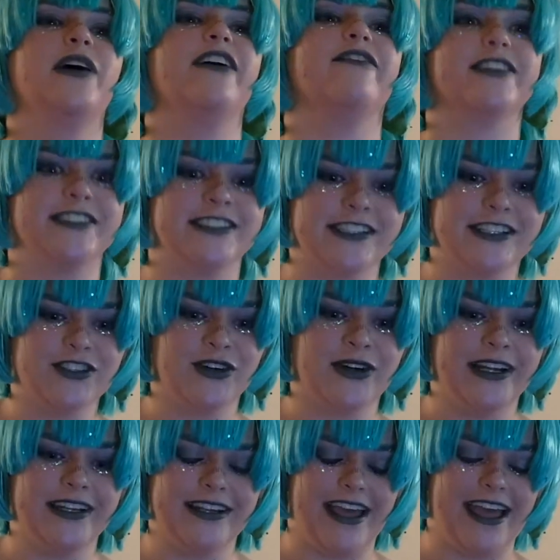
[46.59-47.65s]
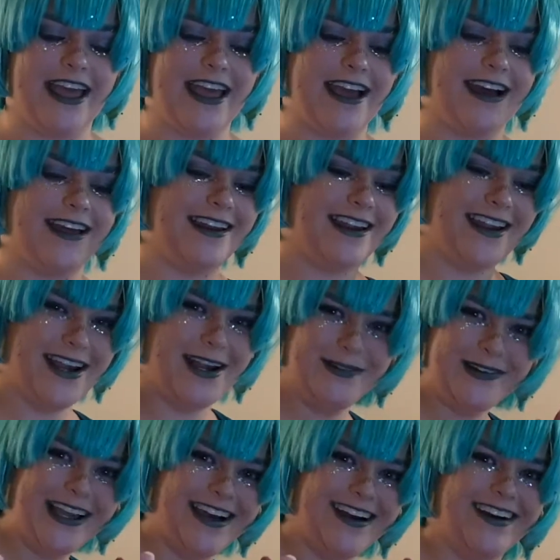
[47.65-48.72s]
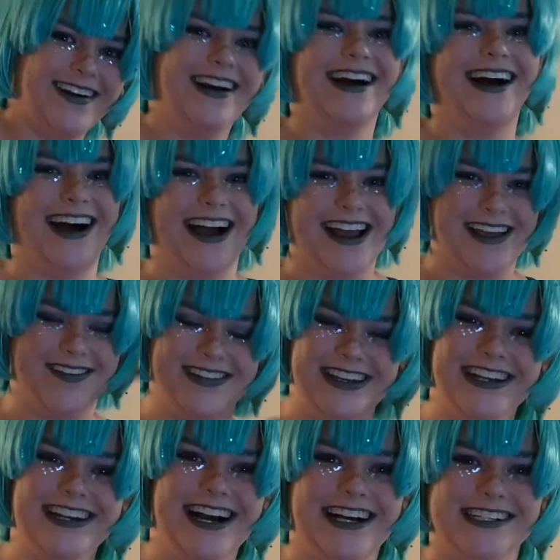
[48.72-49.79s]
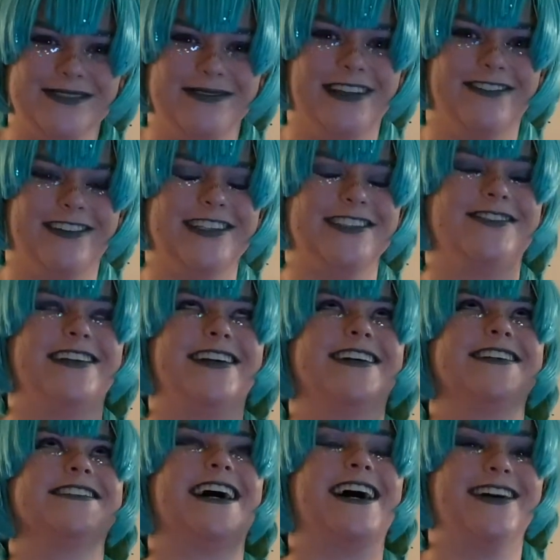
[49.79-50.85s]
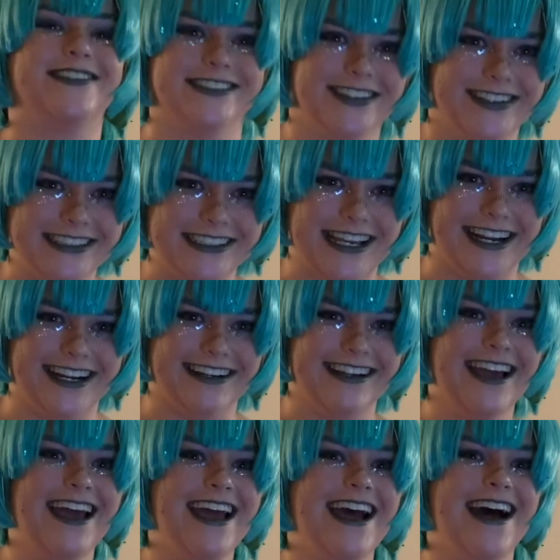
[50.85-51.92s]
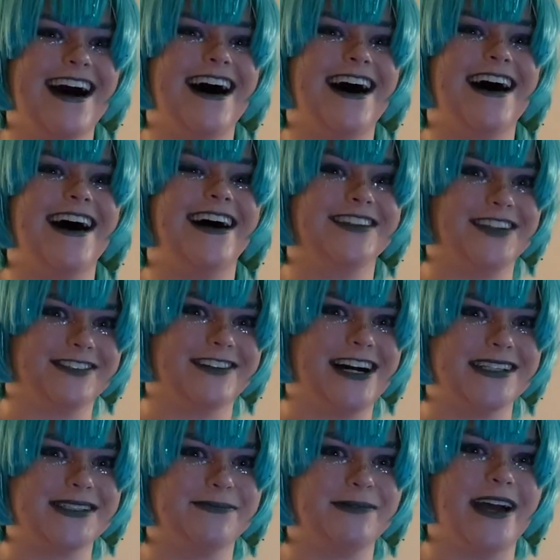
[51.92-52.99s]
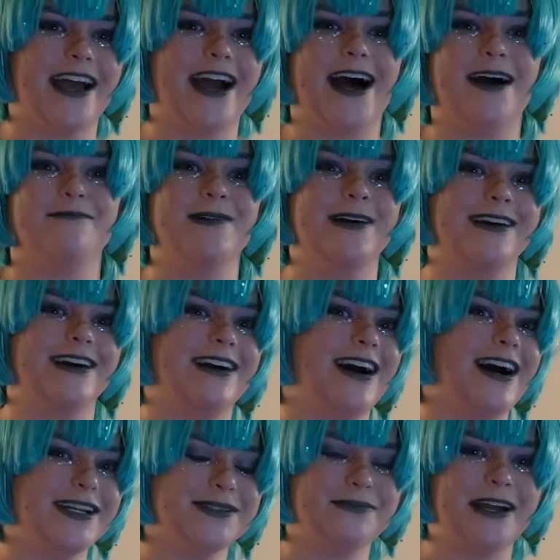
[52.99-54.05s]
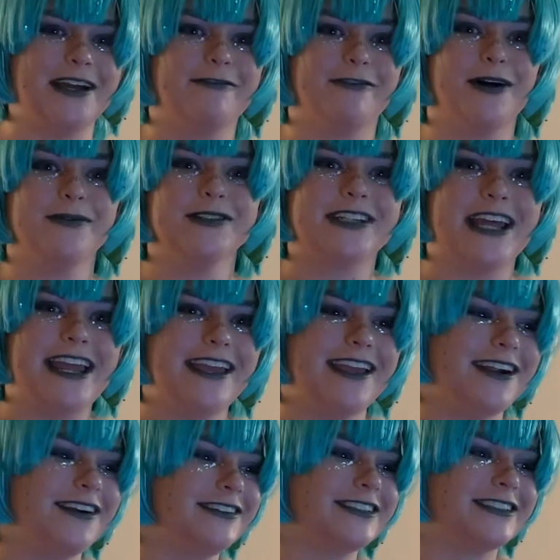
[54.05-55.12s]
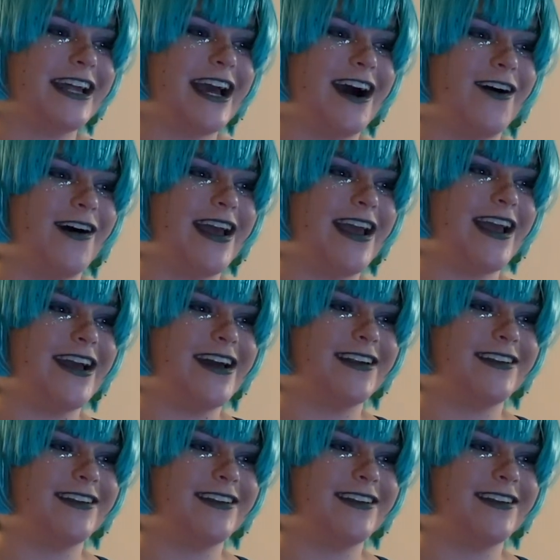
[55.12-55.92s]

since I joined, and here we go. I am in cosplay for this video because I'm so excited. I love cosplay. I've been cosplaying for almost 8 years now, and